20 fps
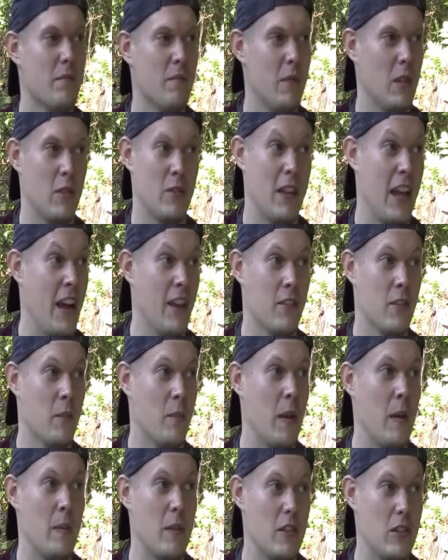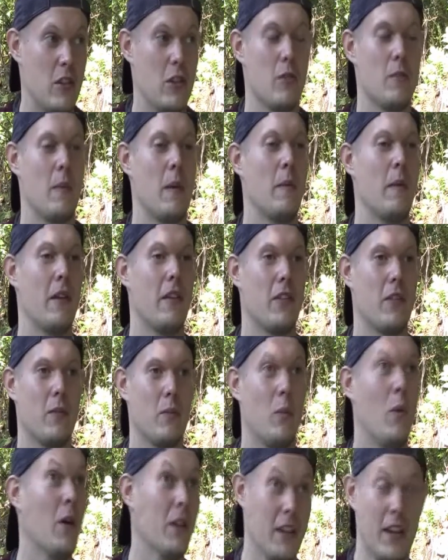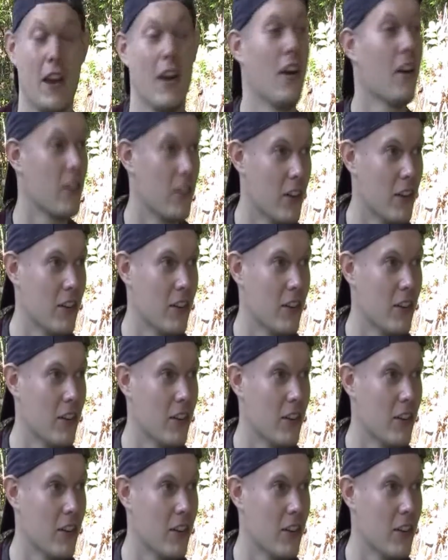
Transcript: you're down to maybe 2, maybe 1 character.